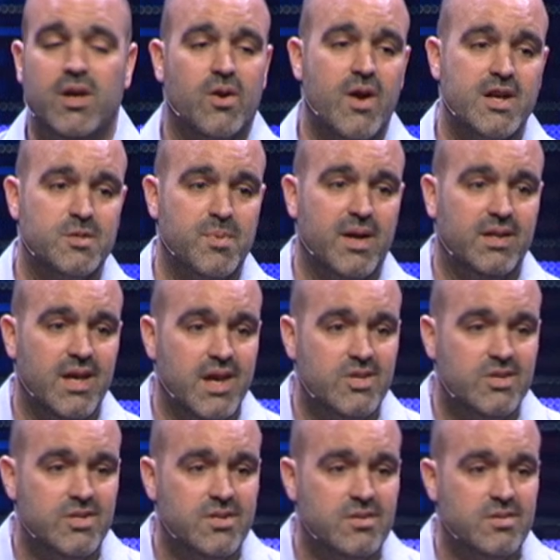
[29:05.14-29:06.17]
your
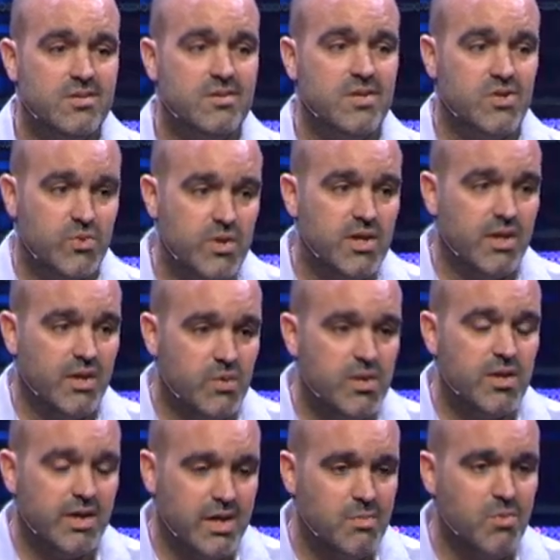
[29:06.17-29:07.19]
expectations is really,
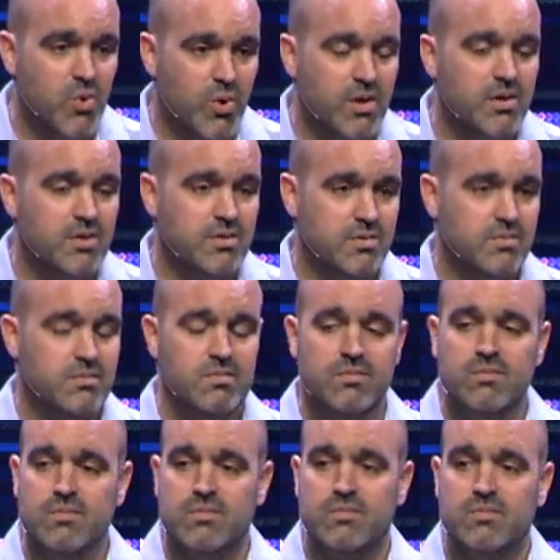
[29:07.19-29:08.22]
really important.
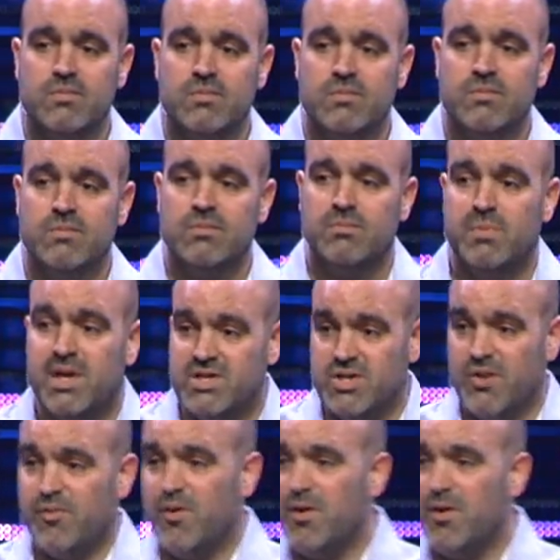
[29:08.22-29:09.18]
Because if